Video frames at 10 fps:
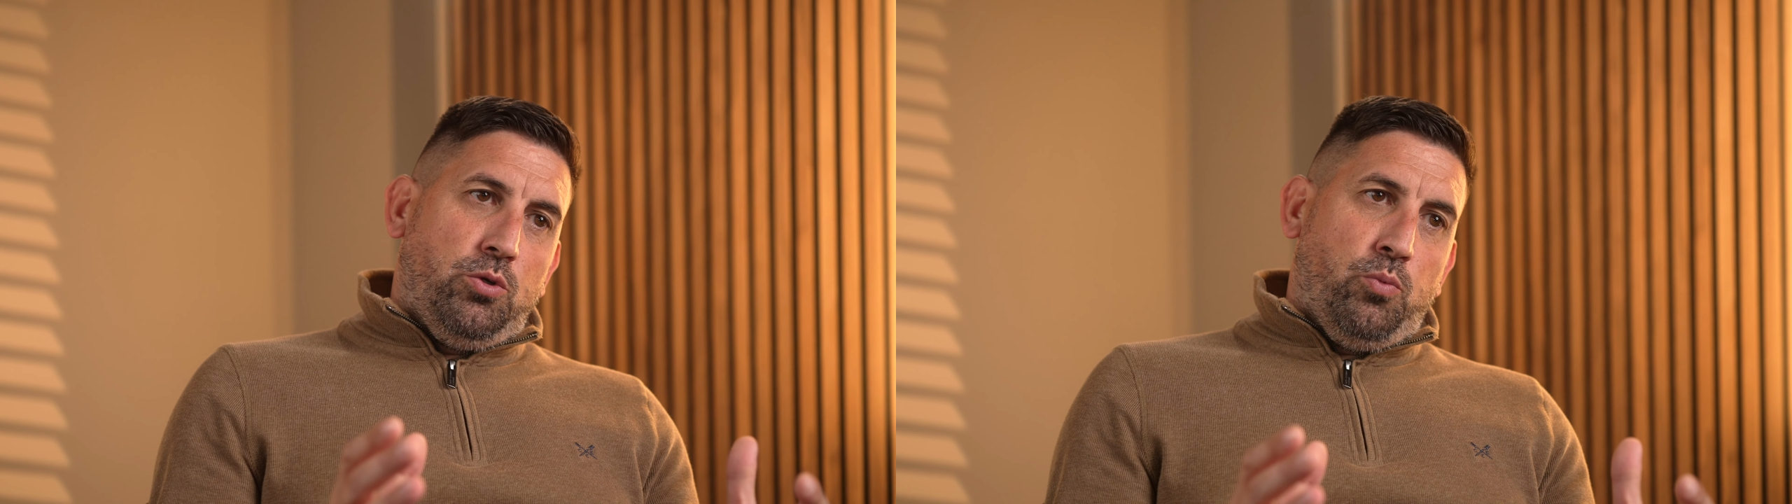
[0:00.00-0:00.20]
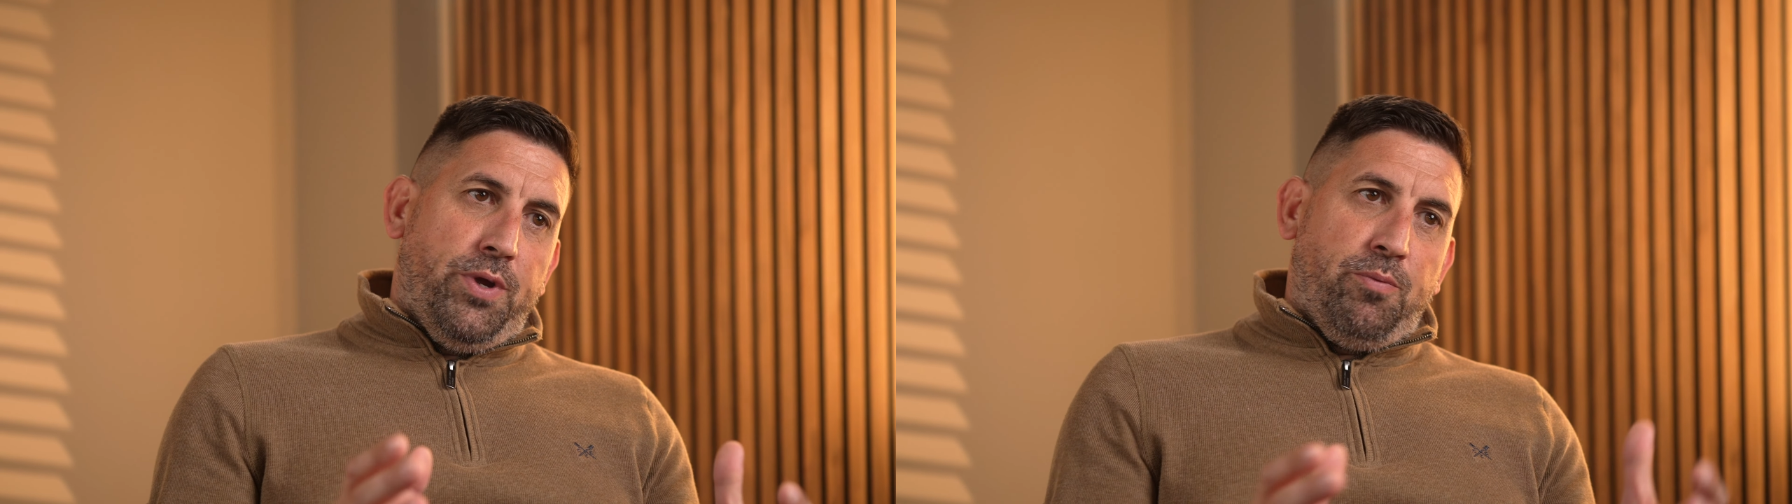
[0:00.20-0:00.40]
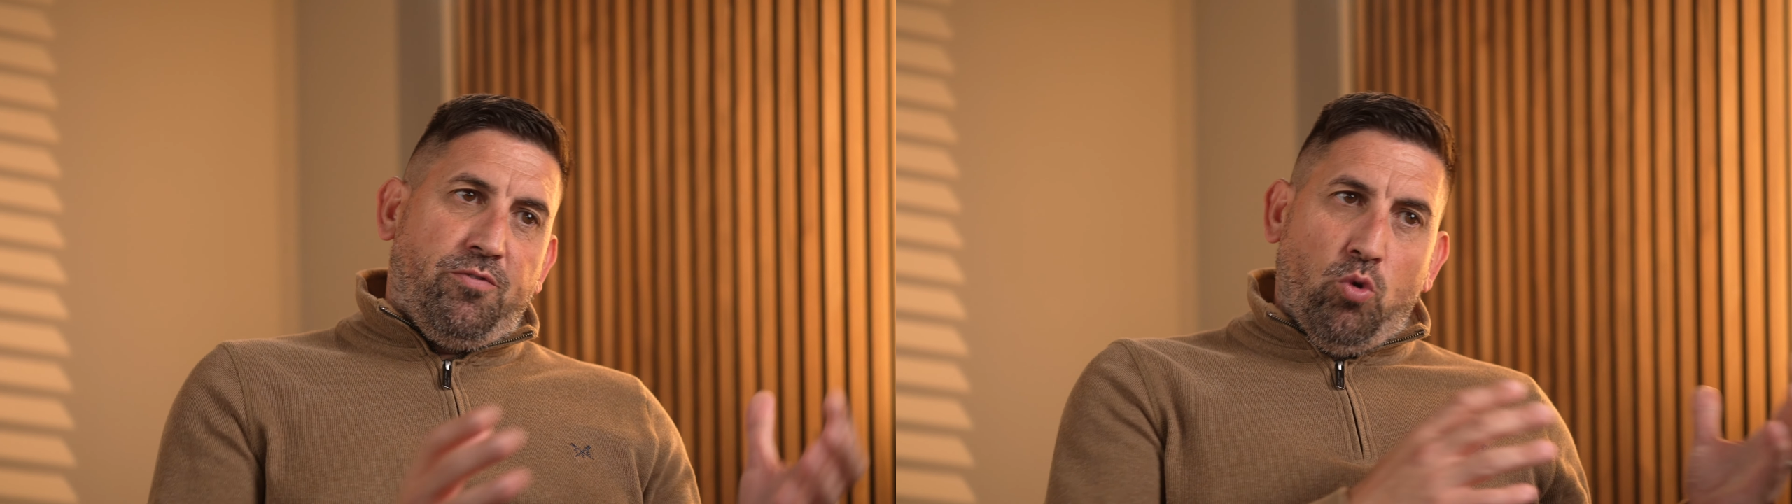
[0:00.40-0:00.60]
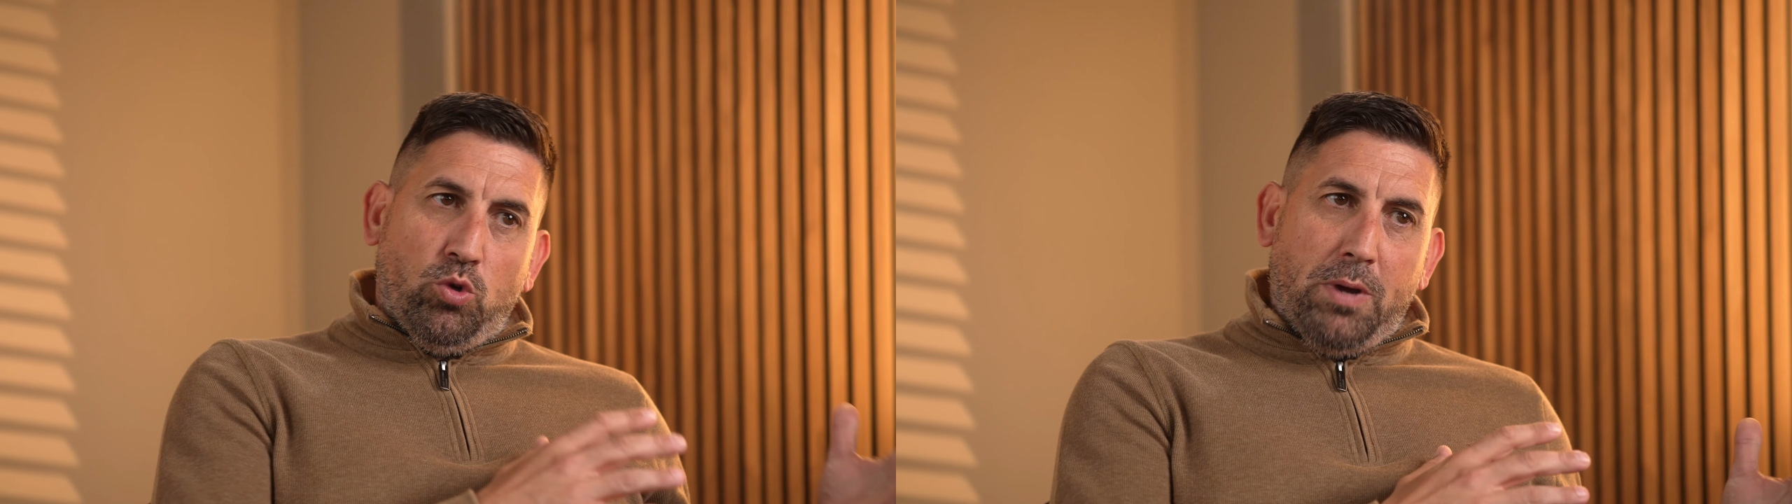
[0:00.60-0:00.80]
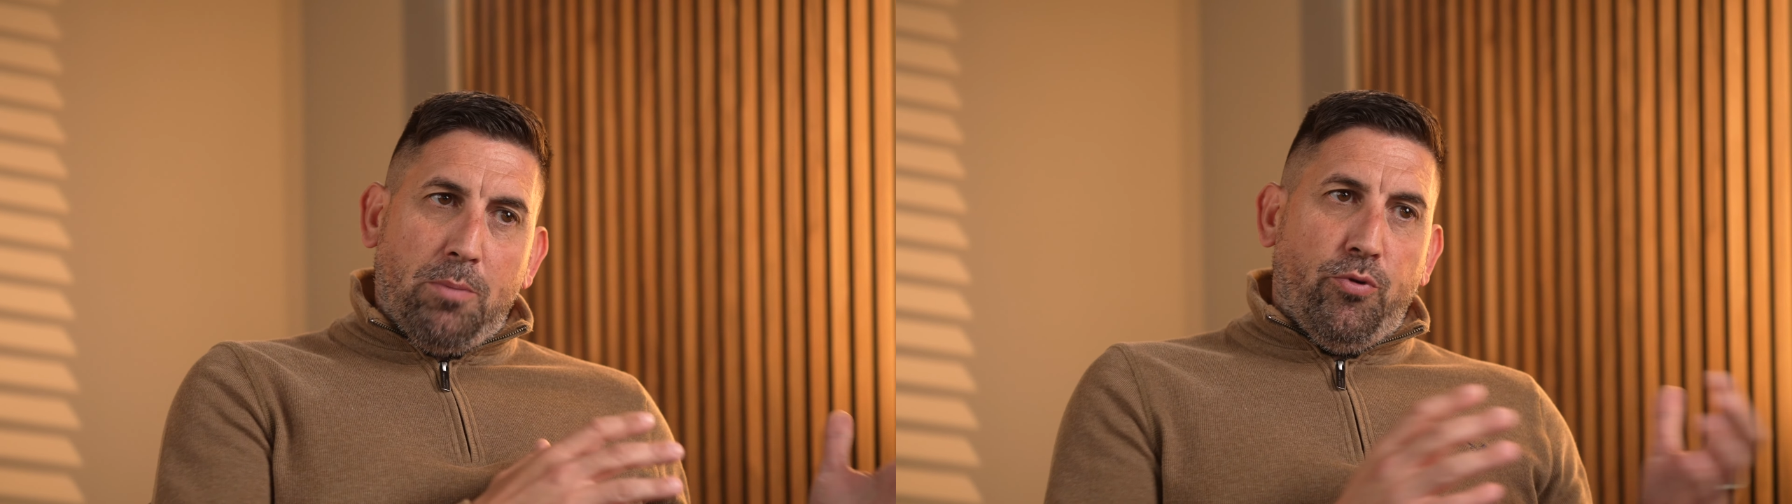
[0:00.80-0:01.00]
we've talked
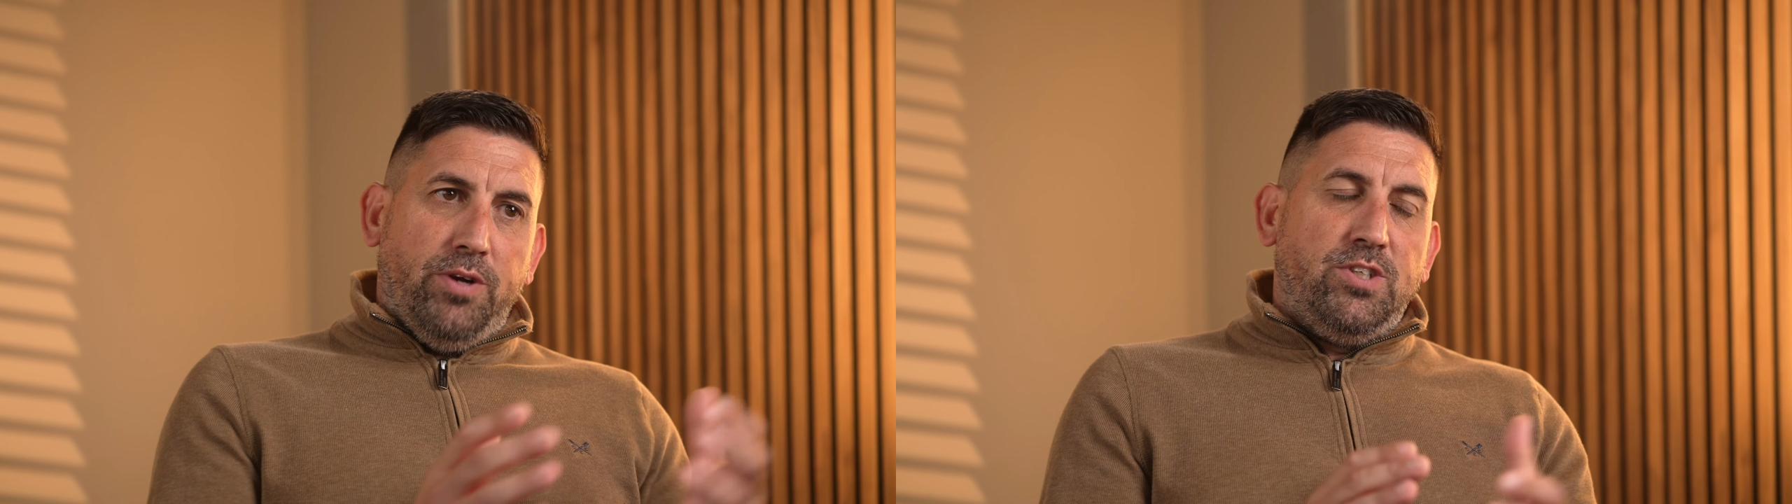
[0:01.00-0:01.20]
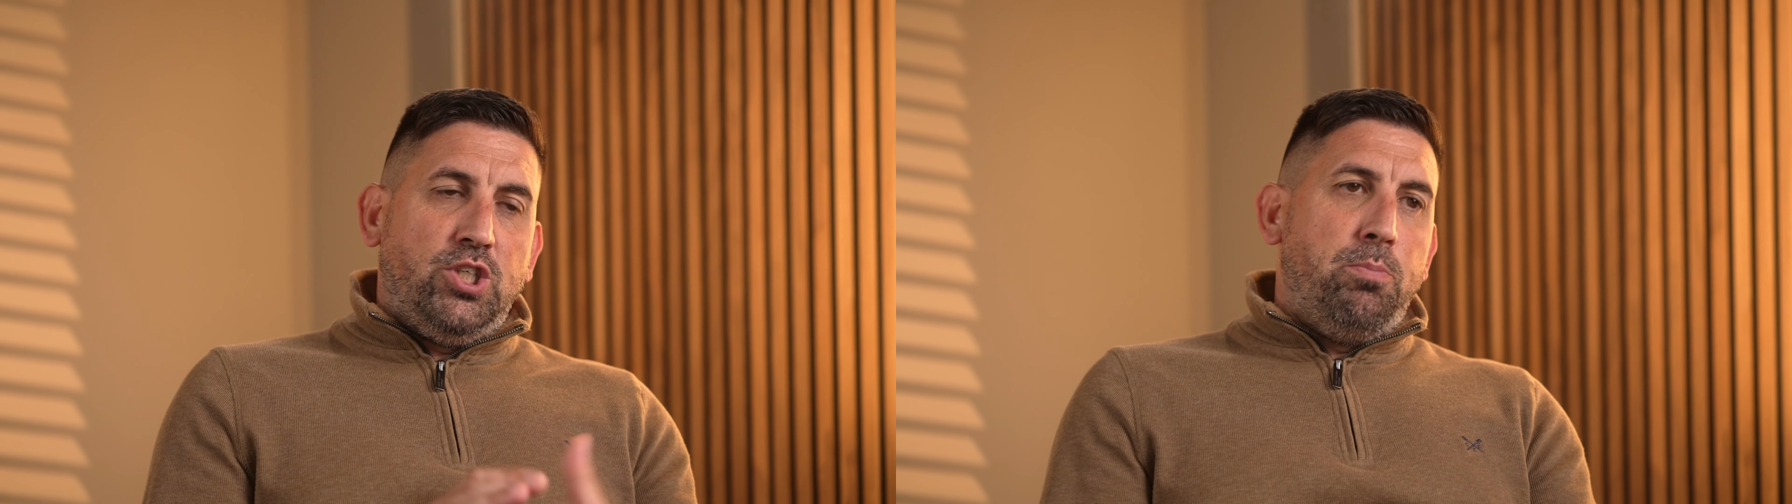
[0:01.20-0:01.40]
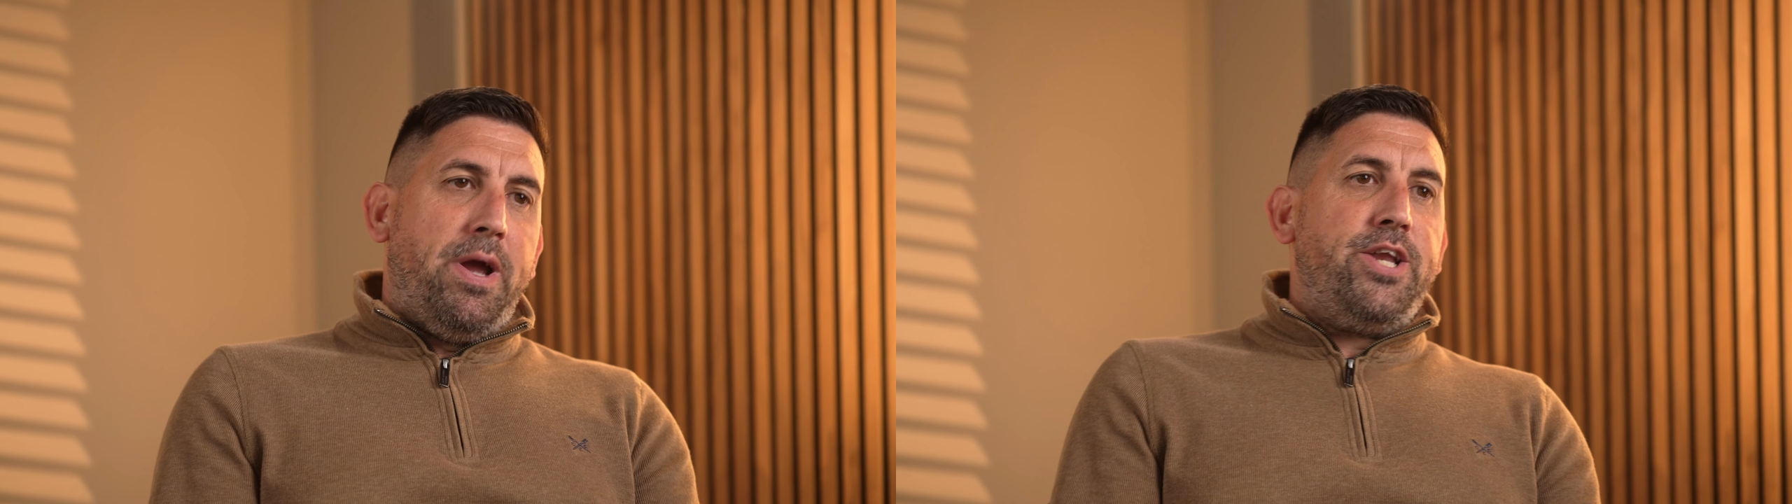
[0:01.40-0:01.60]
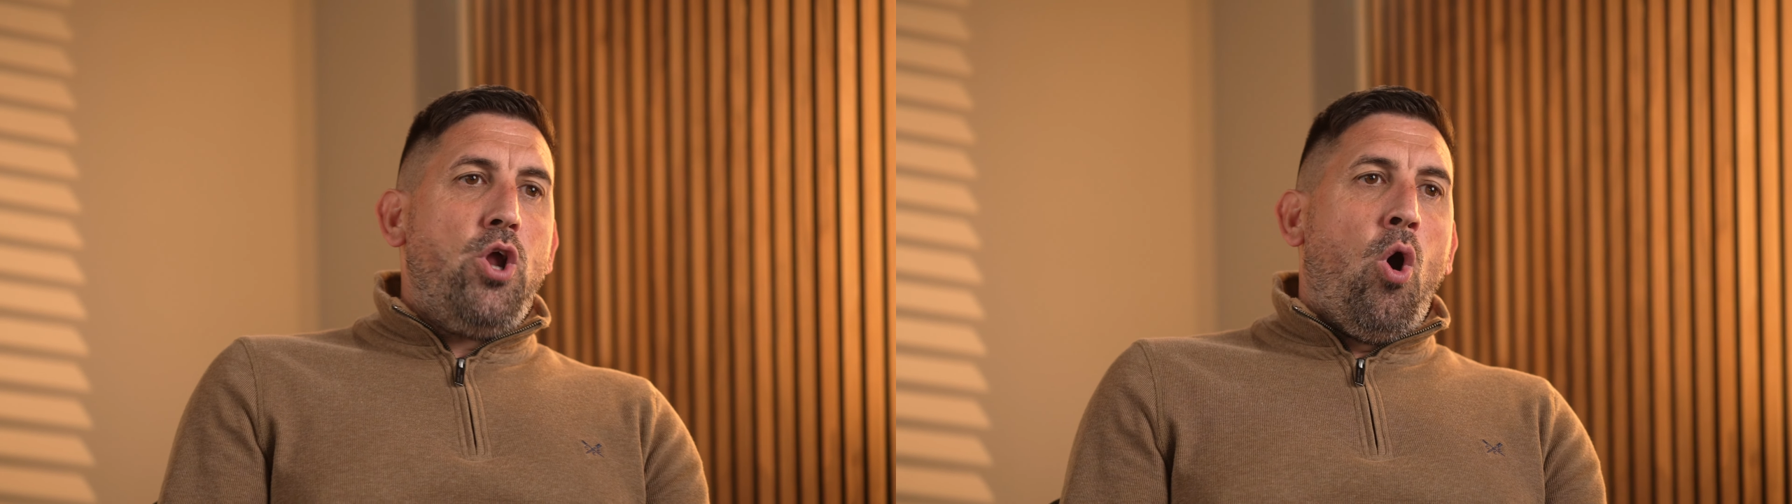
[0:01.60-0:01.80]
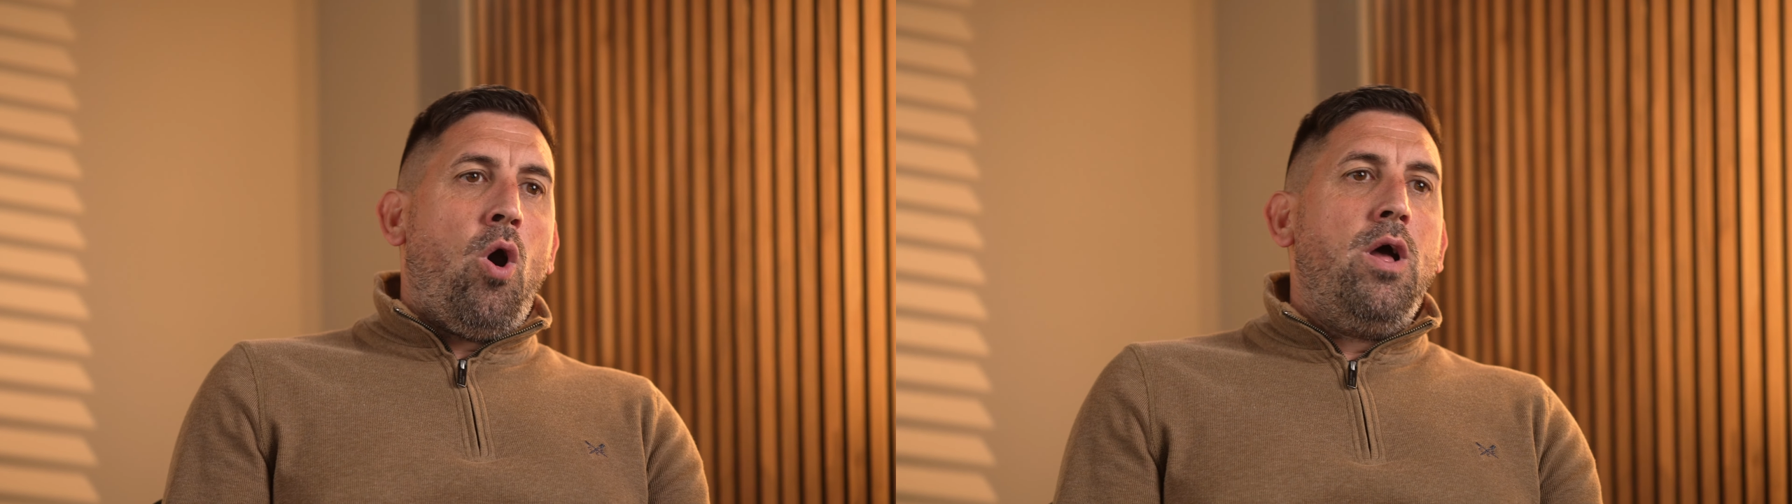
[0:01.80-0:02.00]
about previously, you may not,